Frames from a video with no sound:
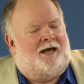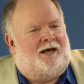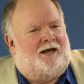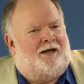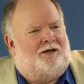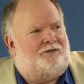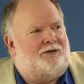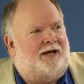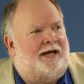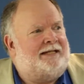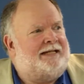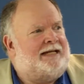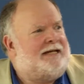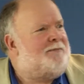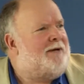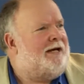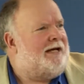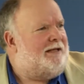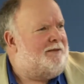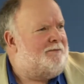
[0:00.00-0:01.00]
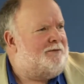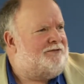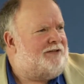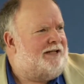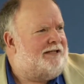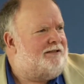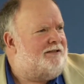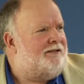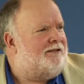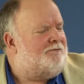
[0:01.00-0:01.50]
So I had to email him and
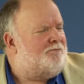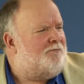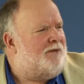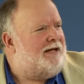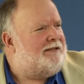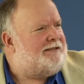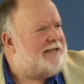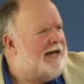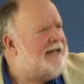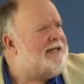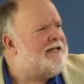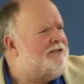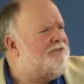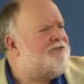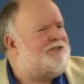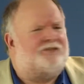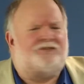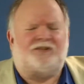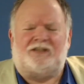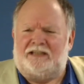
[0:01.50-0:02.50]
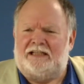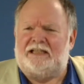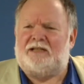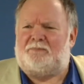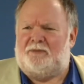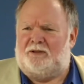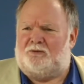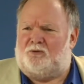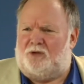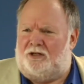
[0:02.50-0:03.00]
say, Look, my Italian is just a little
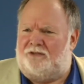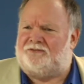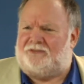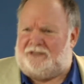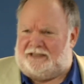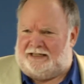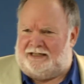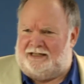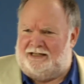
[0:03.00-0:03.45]
bit rusty.